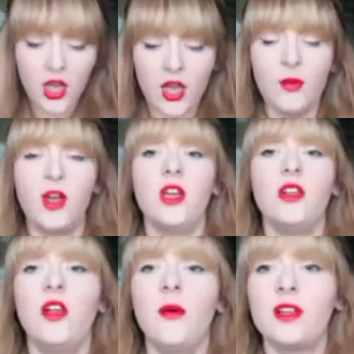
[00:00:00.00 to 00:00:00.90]
I
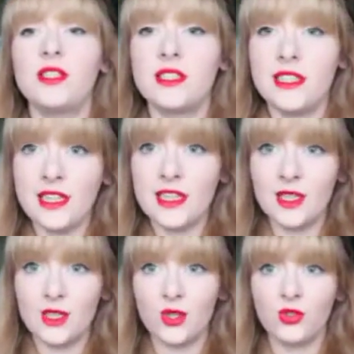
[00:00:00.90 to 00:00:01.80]
heard a lot about
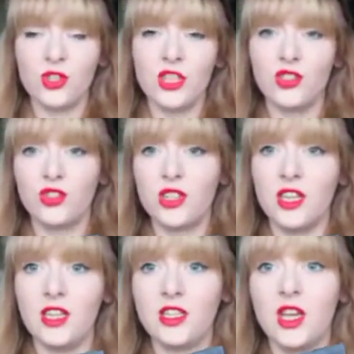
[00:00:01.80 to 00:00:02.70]
Sleek, so I was really
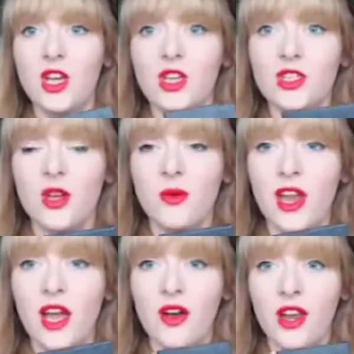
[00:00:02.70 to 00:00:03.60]
intrigued, so I
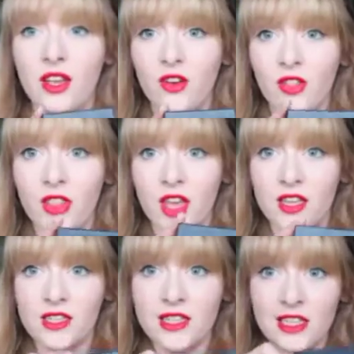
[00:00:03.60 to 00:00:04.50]
went out and I got their
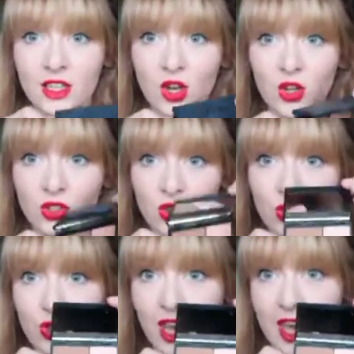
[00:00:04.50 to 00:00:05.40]
Sleek
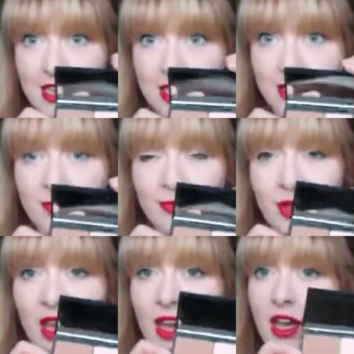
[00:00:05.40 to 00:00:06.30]
Contour Kit.
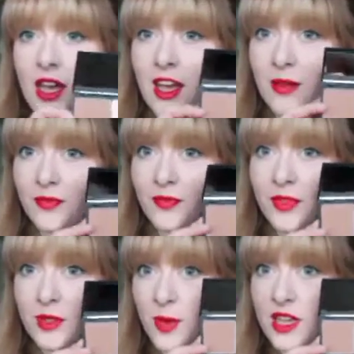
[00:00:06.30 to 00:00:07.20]

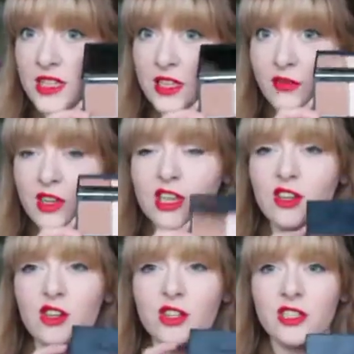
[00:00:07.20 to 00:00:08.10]
It's basically really
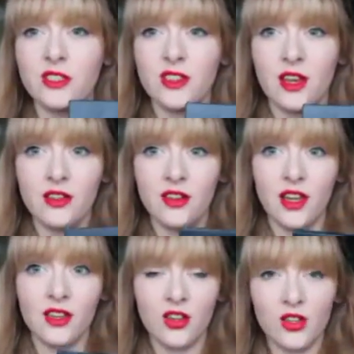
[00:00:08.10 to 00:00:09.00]
good. It's kind of
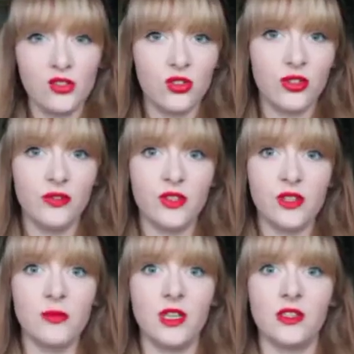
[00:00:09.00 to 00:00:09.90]
like contouring for
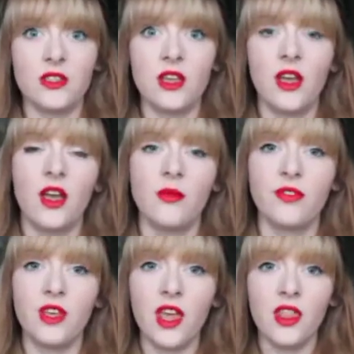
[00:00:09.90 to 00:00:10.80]
dummies.
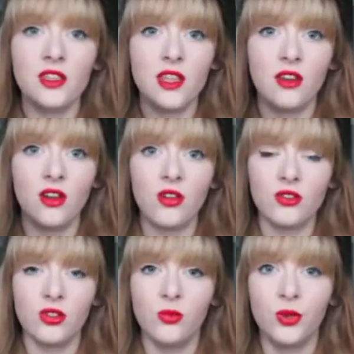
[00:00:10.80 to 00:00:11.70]
If you get this on a
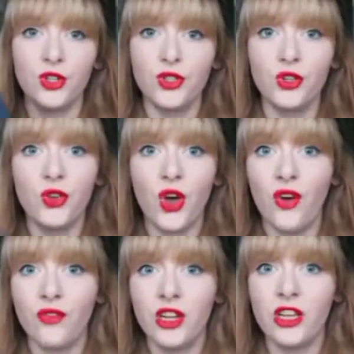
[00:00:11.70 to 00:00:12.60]
contour brush, you
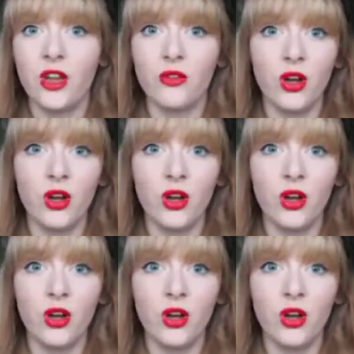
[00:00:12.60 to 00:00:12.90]
can't really go